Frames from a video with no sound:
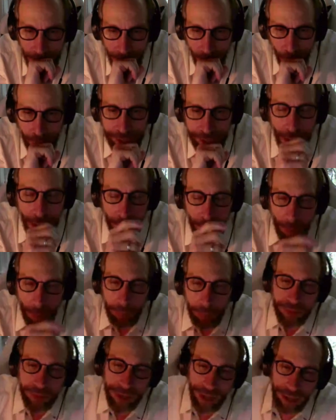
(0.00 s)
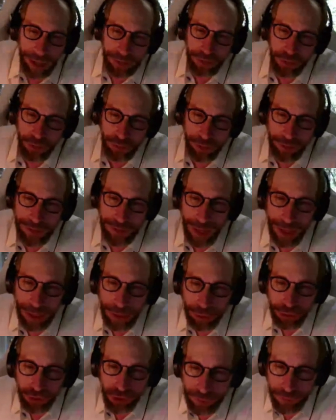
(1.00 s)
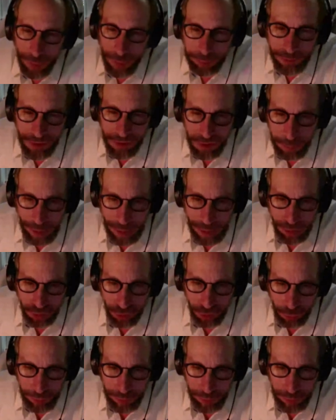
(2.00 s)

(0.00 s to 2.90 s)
We come up with an answer that the energy of empty space should